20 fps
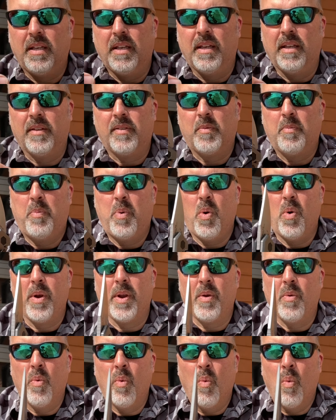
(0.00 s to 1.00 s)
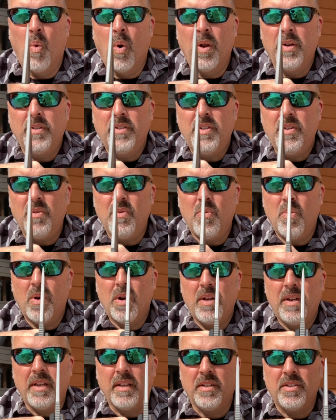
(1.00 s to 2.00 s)
It's
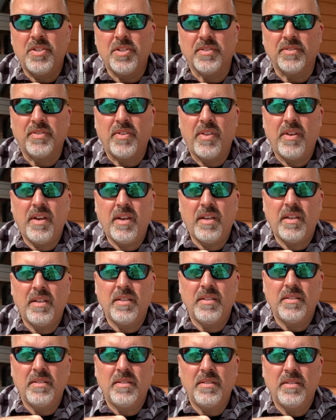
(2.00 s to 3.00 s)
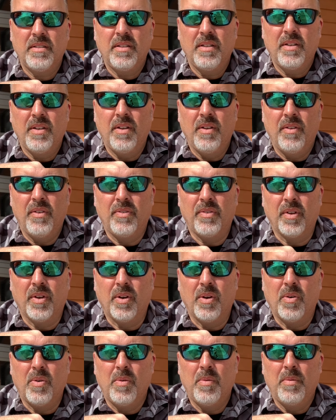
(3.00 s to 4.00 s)
0.121 inches thick,
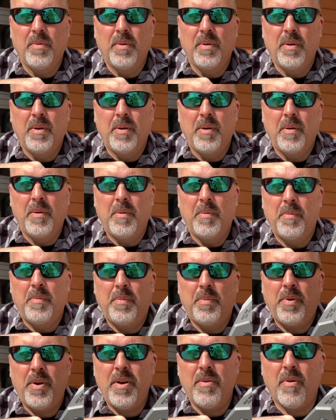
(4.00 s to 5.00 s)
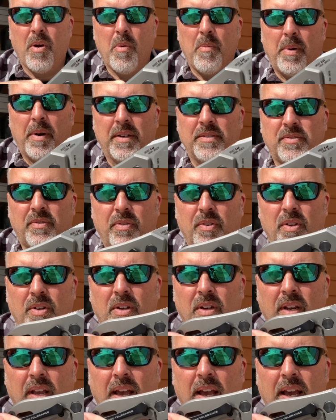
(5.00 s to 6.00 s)
so pretty robust for a
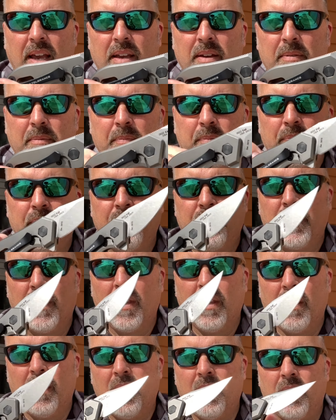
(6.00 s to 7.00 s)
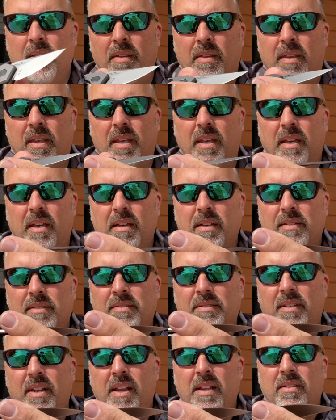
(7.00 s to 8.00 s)
little guy. The
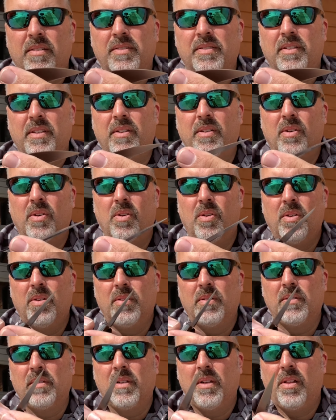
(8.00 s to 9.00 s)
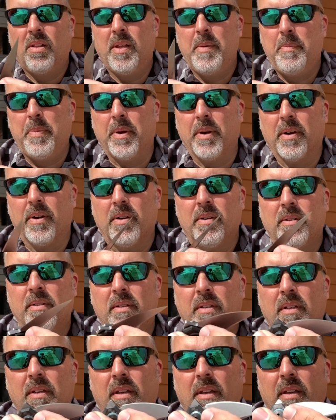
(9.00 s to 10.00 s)
stainless steel clip here
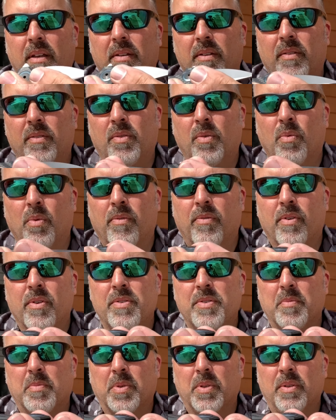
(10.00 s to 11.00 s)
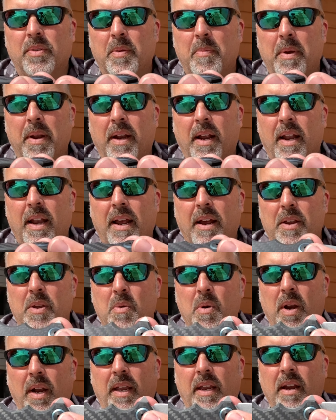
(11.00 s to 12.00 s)
is reversible depending on how you
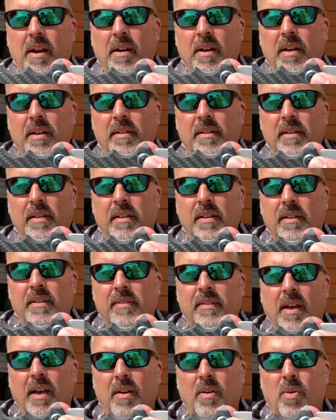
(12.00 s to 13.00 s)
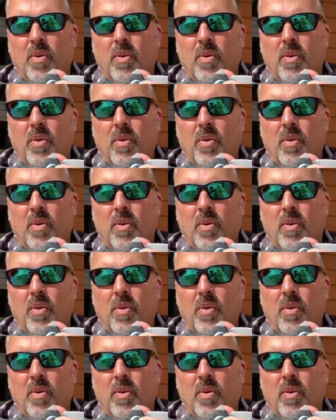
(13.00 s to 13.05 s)
want to carry it. It's got